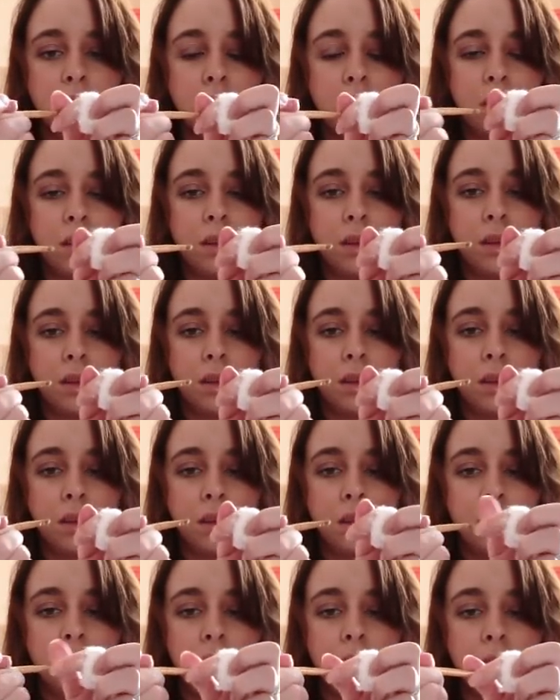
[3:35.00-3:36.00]

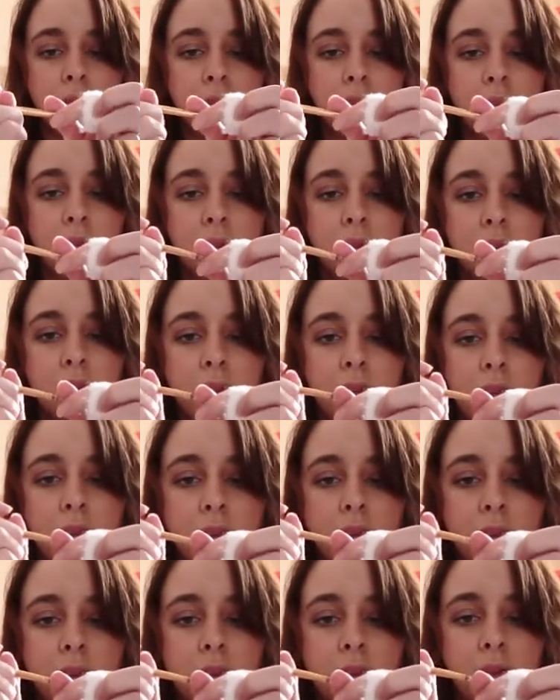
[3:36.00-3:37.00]
[no speech]